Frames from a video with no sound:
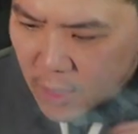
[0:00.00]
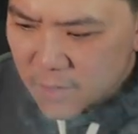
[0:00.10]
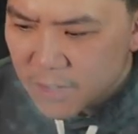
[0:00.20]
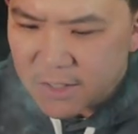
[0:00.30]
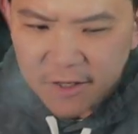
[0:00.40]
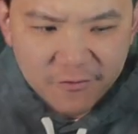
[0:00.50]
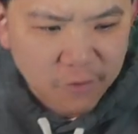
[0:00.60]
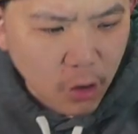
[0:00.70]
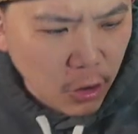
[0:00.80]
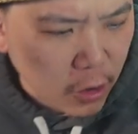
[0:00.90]
There's a
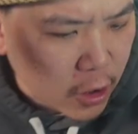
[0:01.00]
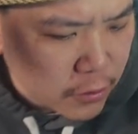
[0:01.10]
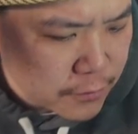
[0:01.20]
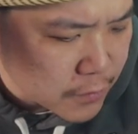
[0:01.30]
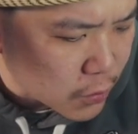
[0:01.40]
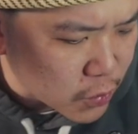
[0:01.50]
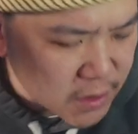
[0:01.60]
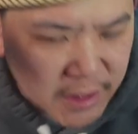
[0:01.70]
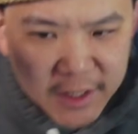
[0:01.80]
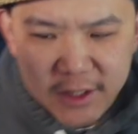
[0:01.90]
floral
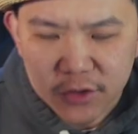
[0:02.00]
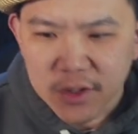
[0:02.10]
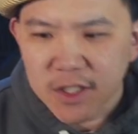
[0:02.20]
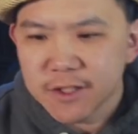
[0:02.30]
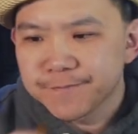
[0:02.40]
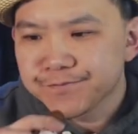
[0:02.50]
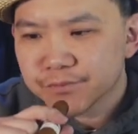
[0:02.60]
woodiness to this.